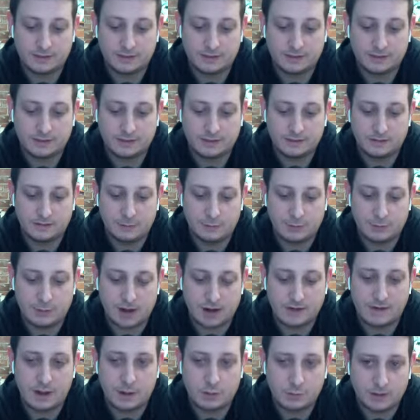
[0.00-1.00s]
if you pair
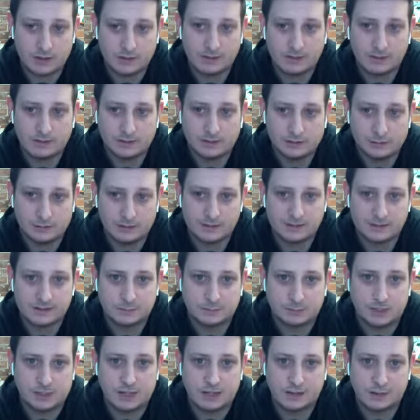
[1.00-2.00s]
that with the limited
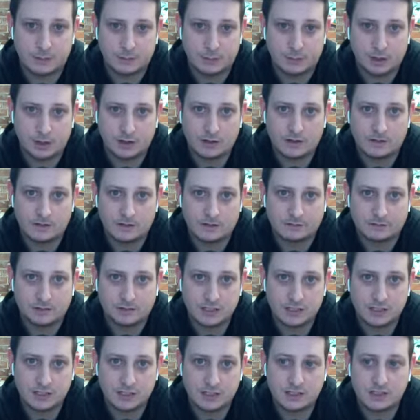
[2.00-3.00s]
supply and the burn and the
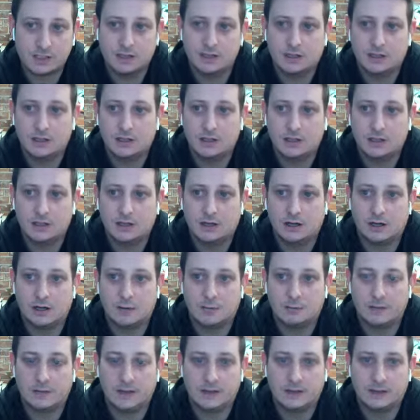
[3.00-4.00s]
deflation, um,
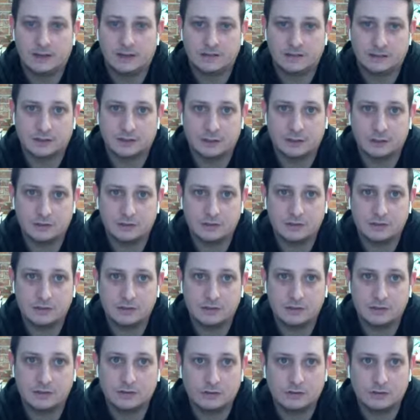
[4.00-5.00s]
I think it's a good
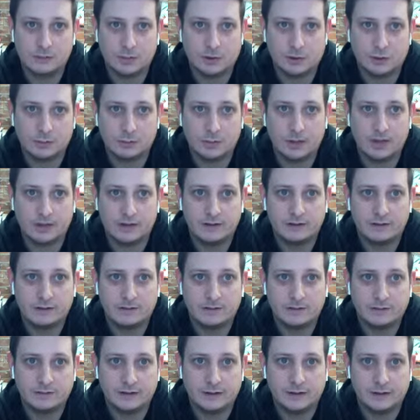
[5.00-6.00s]
strong bet.
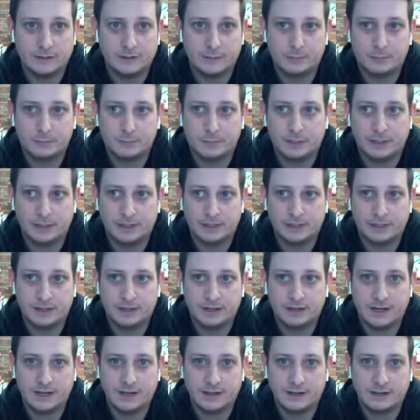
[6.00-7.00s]
Um, but again,
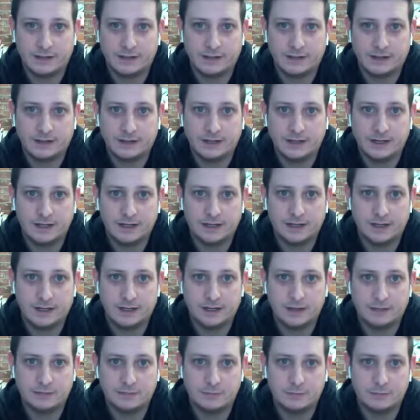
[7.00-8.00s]
anything any kind
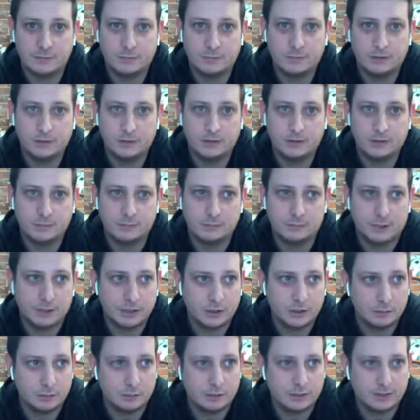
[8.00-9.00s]
of money
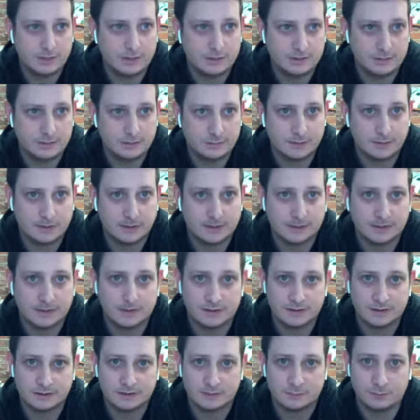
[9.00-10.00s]
you put into something like
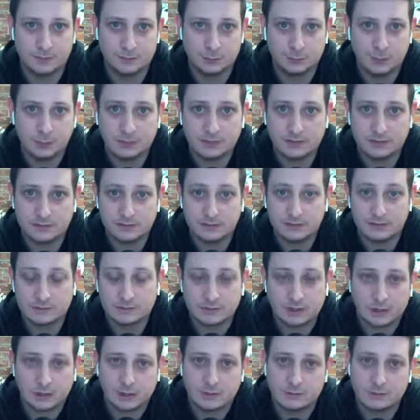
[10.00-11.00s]
this, be willing to lose
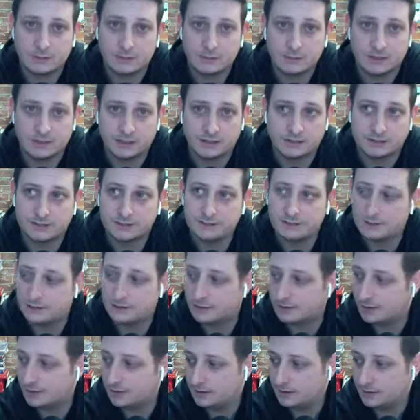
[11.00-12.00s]
all of it because
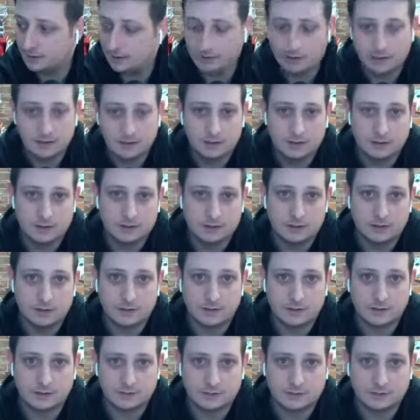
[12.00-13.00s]

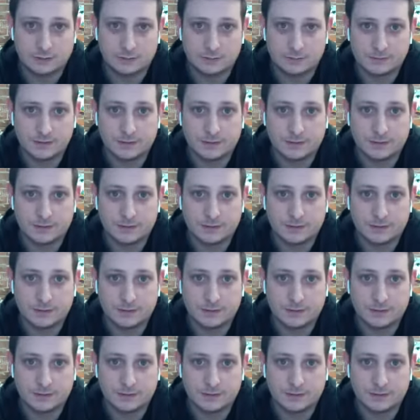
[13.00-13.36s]
this is crypto.